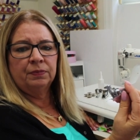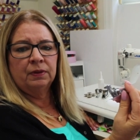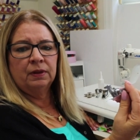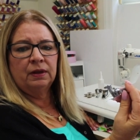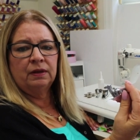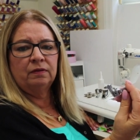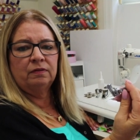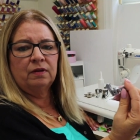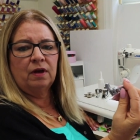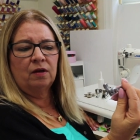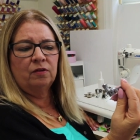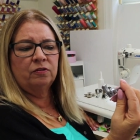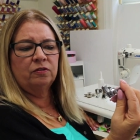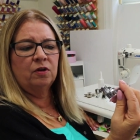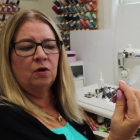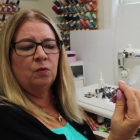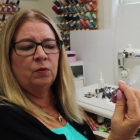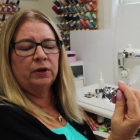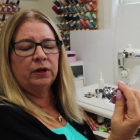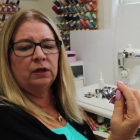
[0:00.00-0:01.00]
is
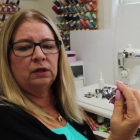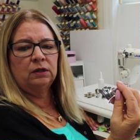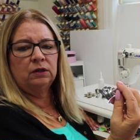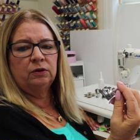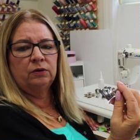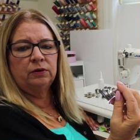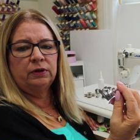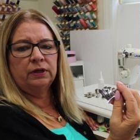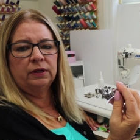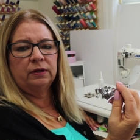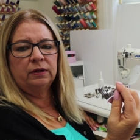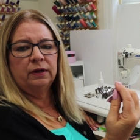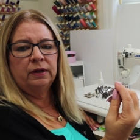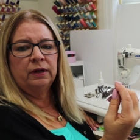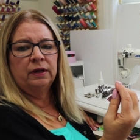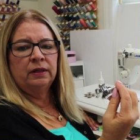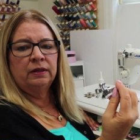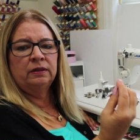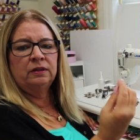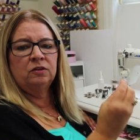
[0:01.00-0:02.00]
also included.
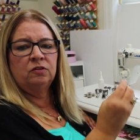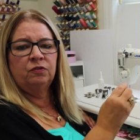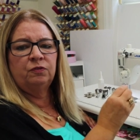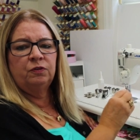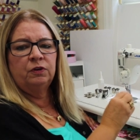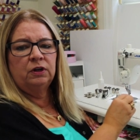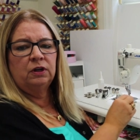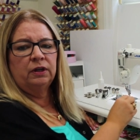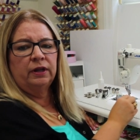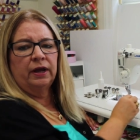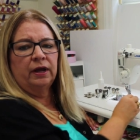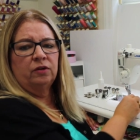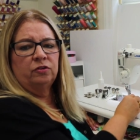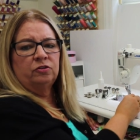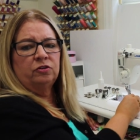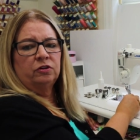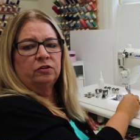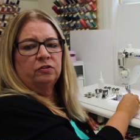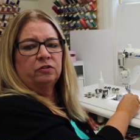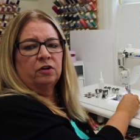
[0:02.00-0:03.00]
This foot
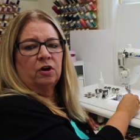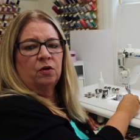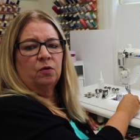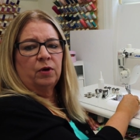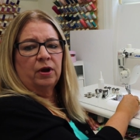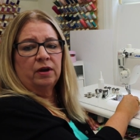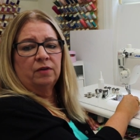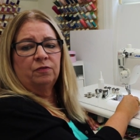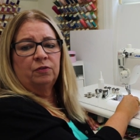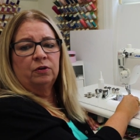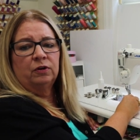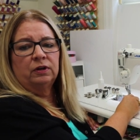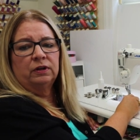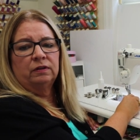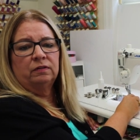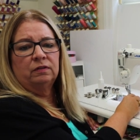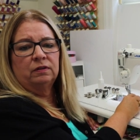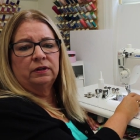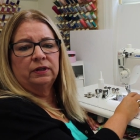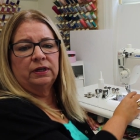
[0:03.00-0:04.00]
allows you to sew
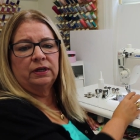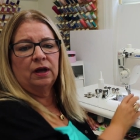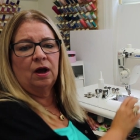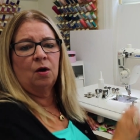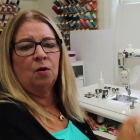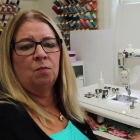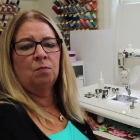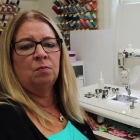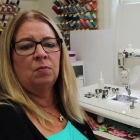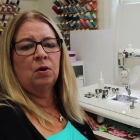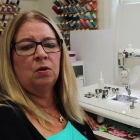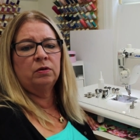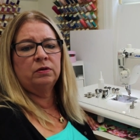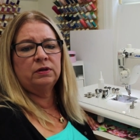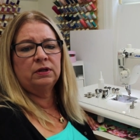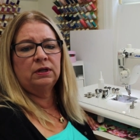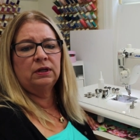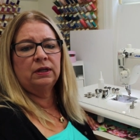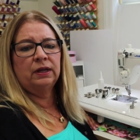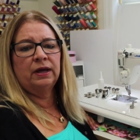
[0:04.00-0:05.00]
effortlessly on
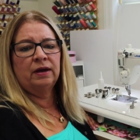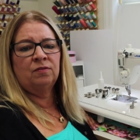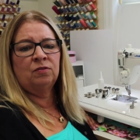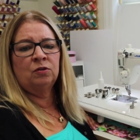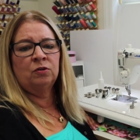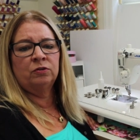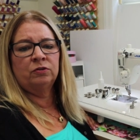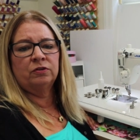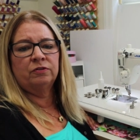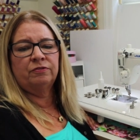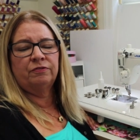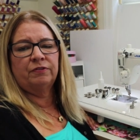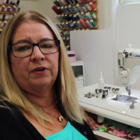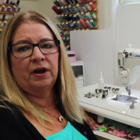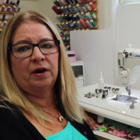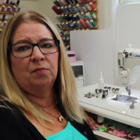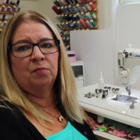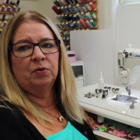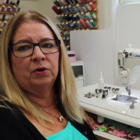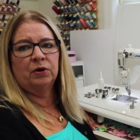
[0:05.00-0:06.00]
multi levels of
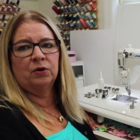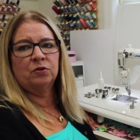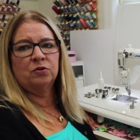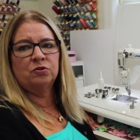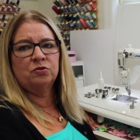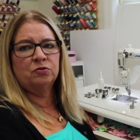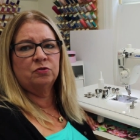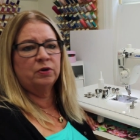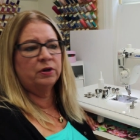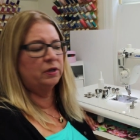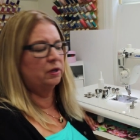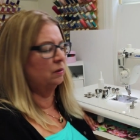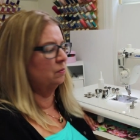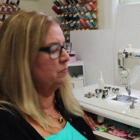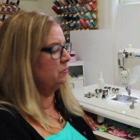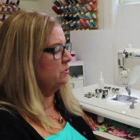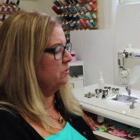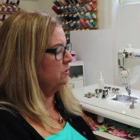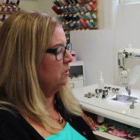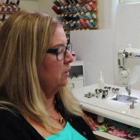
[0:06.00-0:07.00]
fabric or
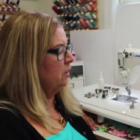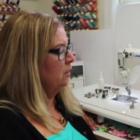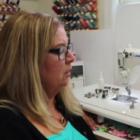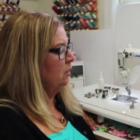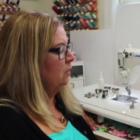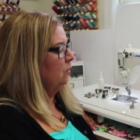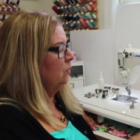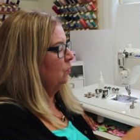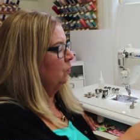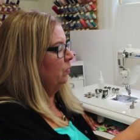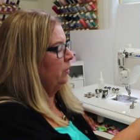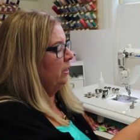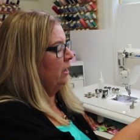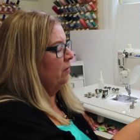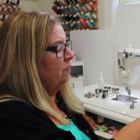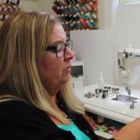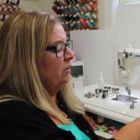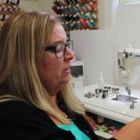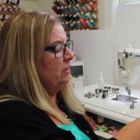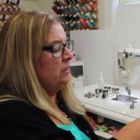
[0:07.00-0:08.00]
trims. We
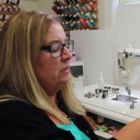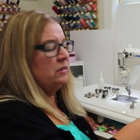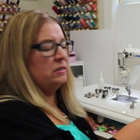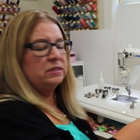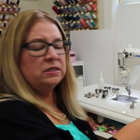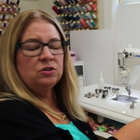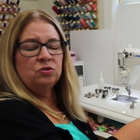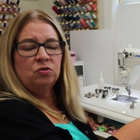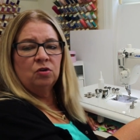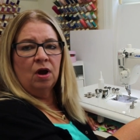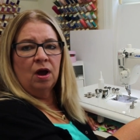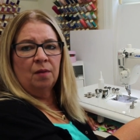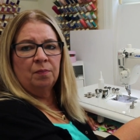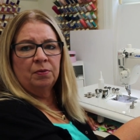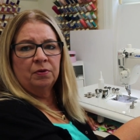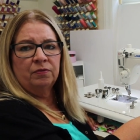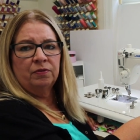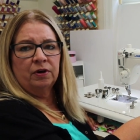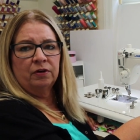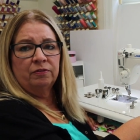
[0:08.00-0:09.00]
have an easy
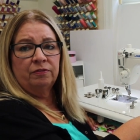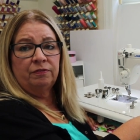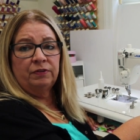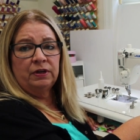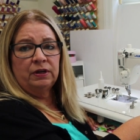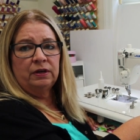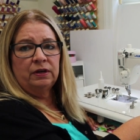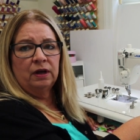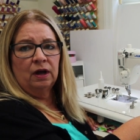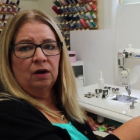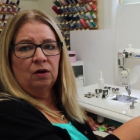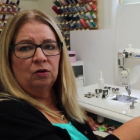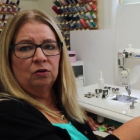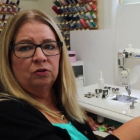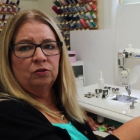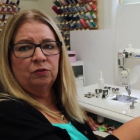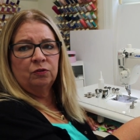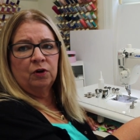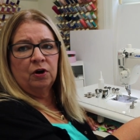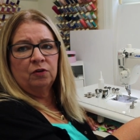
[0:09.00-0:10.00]
drop of our feed
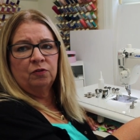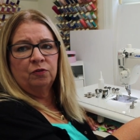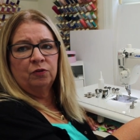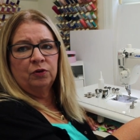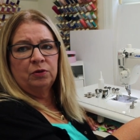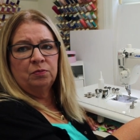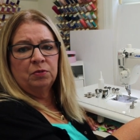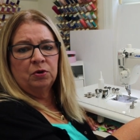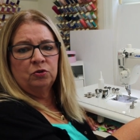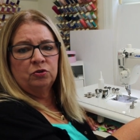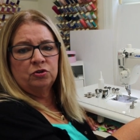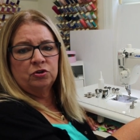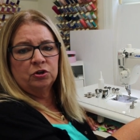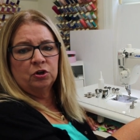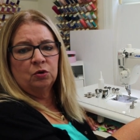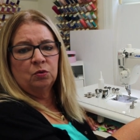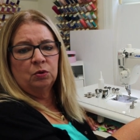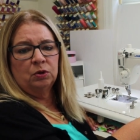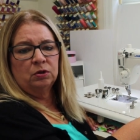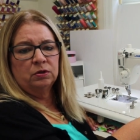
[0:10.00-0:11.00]
dogs for our free
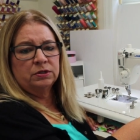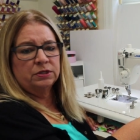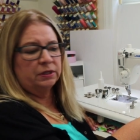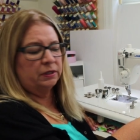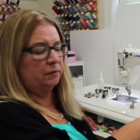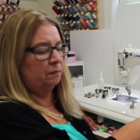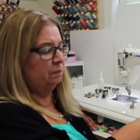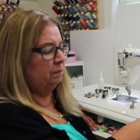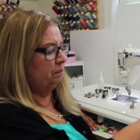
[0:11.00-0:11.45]
motion quilting.